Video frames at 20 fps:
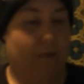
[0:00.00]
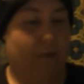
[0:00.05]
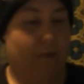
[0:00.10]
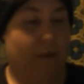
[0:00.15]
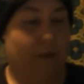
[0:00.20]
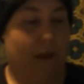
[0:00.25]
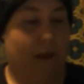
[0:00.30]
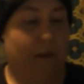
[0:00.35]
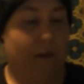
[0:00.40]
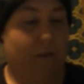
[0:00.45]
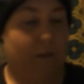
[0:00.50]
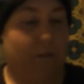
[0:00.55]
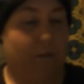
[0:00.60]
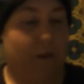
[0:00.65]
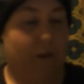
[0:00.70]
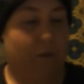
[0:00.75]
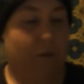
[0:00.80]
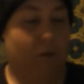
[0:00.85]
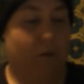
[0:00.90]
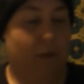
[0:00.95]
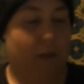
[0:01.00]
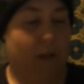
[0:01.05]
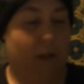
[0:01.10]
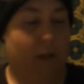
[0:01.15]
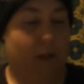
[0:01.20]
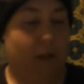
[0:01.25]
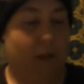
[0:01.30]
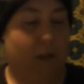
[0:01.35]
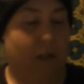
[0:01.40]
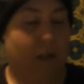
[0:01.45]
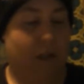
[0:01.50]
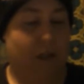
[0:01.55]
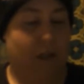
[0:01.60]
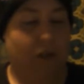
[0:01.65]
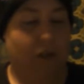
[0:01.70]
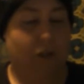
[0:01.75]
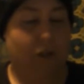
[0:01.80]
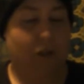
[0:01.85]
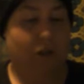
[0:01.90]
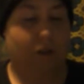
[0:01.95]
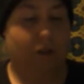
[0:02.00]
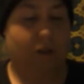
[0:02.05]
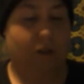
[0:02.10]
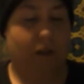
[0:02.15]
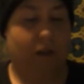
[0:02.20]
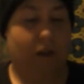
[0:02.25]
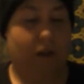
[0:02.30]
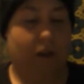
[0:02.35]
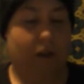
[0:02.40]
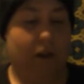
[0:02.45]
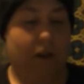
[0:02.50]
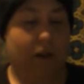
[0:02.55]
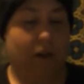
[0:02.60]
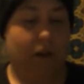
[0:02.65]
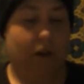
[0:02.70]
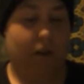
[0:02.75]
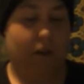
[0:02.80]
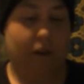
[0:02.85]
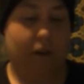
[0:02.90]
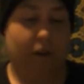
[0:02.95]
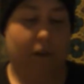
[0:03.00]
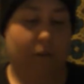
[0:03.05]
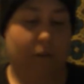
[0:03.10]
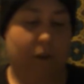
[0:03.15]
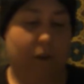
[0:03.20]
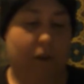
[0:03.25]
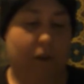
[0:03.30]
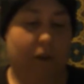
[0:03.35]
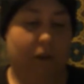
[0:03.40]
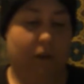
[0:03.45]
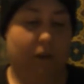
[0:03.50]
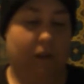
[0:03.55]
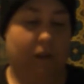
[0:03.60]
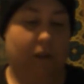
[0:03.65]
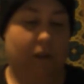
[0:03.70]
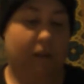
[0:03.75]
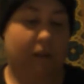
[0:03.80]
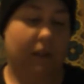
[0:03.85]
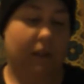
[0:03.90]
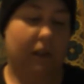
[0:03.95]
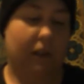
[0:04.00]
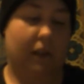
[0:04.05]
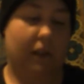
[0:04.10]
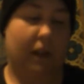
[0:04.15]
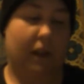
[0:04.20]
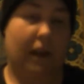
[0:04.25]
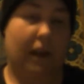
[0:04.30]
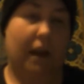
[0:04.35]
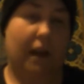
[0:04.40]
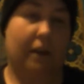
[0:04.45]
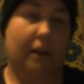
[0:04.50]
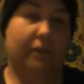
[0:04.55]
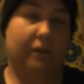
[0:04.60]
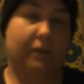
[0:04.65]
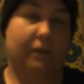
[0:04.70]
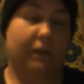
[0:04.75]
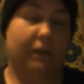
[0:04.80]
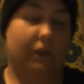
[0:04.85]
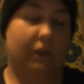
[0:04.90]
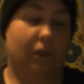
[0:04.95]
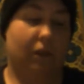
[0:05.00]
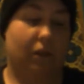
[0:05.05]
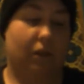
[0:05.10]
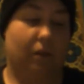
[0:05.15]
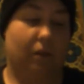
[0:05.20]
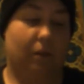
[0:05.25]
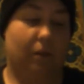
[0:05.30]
last month was 18 inches. This month, 17 and a half. So